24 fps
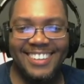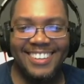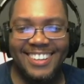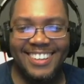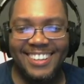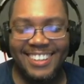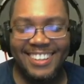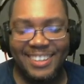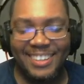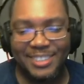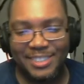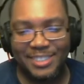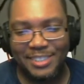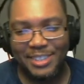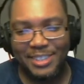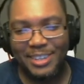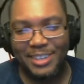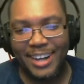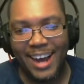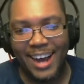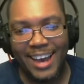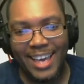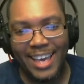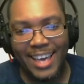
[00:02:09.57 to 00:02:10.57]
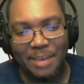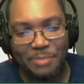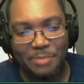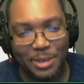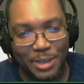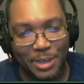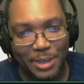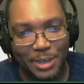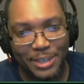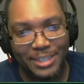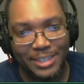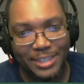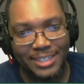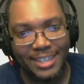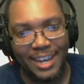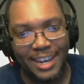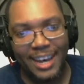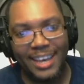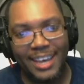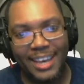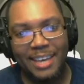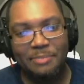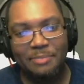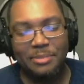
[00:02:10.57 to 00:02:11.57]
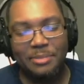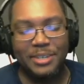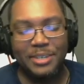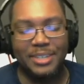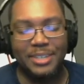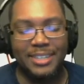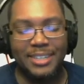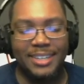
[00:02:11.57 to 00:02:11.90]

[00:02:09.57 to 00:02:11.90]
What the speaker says: Good sir, I am good. I am good.